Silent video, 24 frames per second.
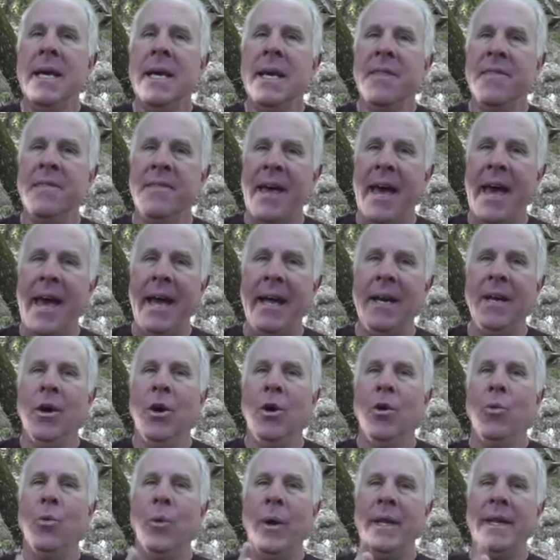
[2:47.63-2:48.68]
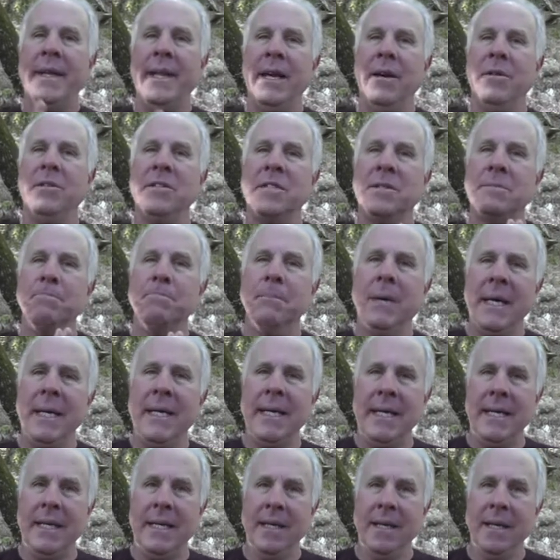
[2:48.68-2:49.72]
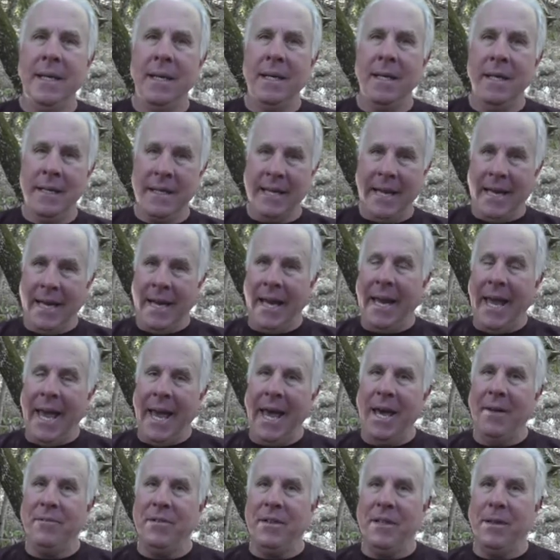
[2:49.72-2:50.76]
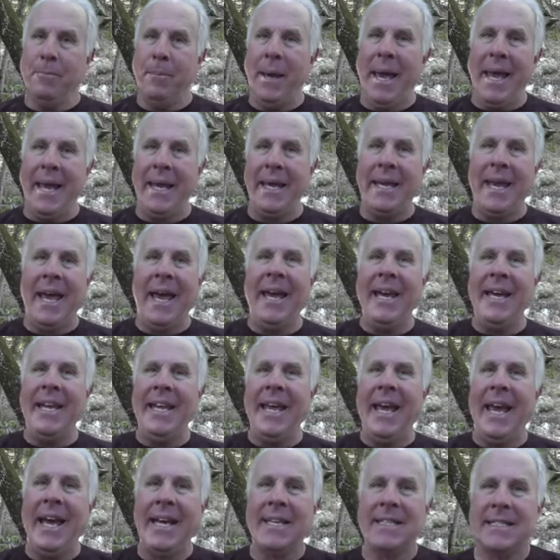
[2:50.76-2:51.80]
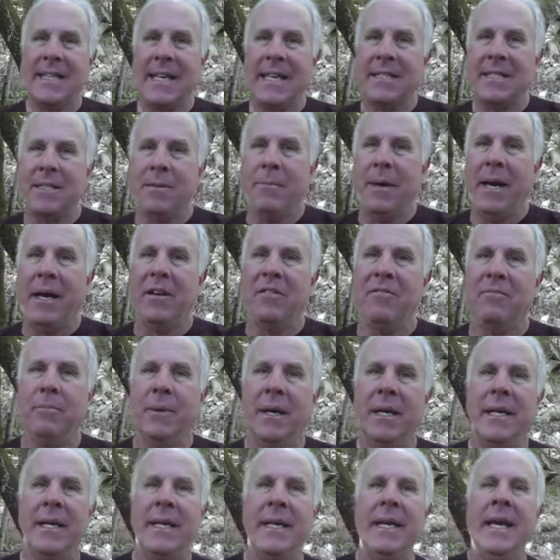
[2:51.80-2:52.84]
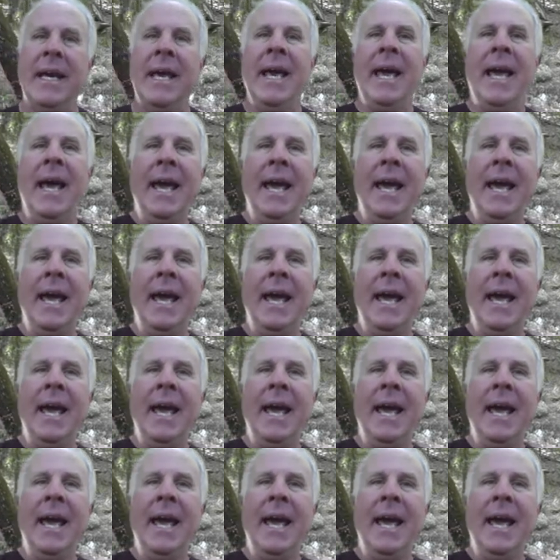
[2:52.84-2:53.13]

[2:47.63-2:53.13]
that when there is money that I have in the bank, any excess amount of money,